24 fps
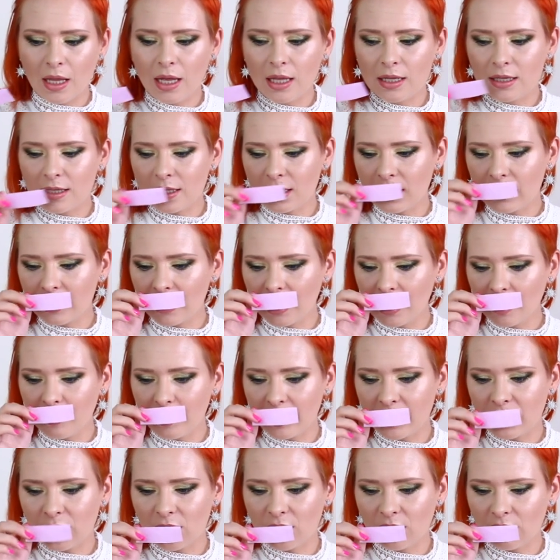It's a little
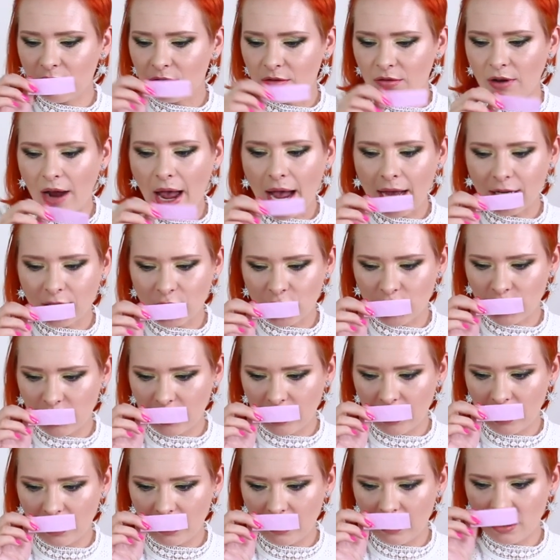bit
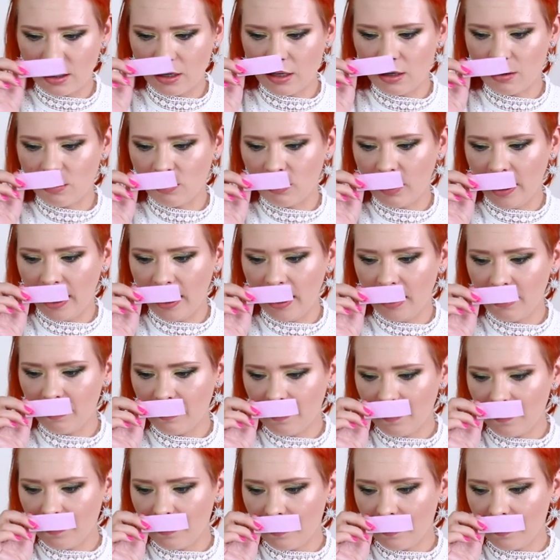scratchy in a way.